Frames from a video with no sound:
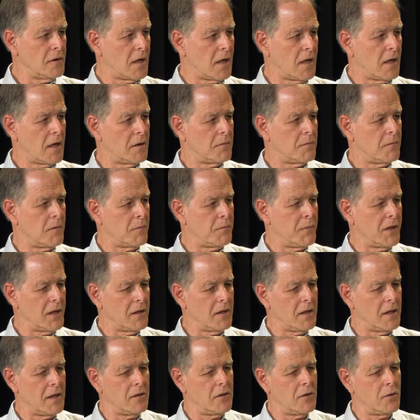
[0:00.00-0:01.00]

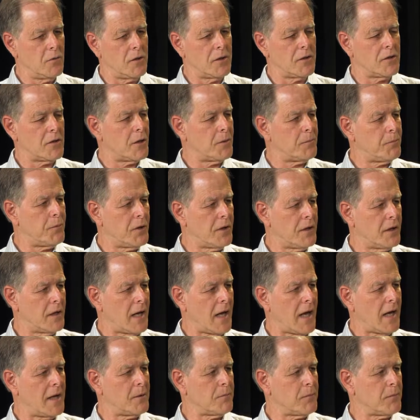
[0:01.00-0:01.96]
ability to interpret and